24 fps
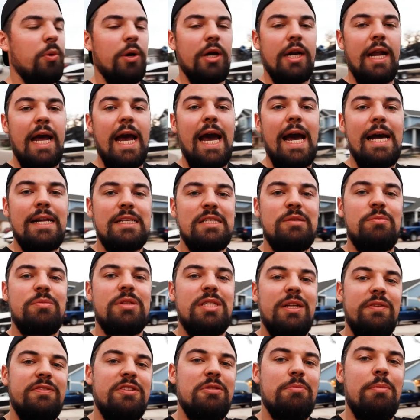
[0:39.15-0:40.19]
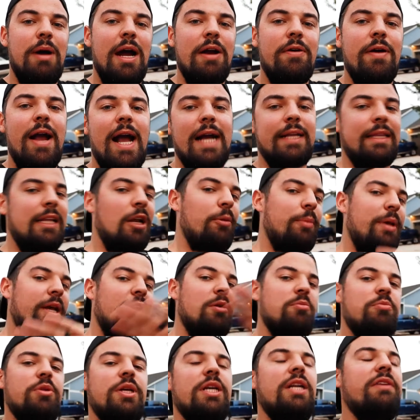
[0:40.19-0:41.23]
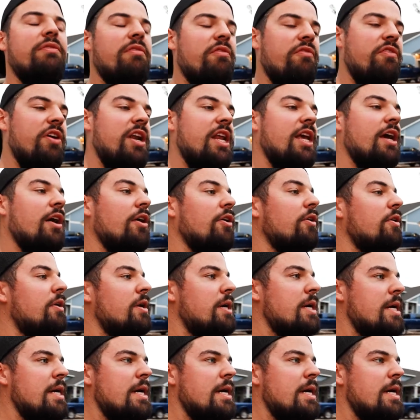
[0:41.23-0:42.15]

We're going to add some stuff to my rack that'll be a completely different video.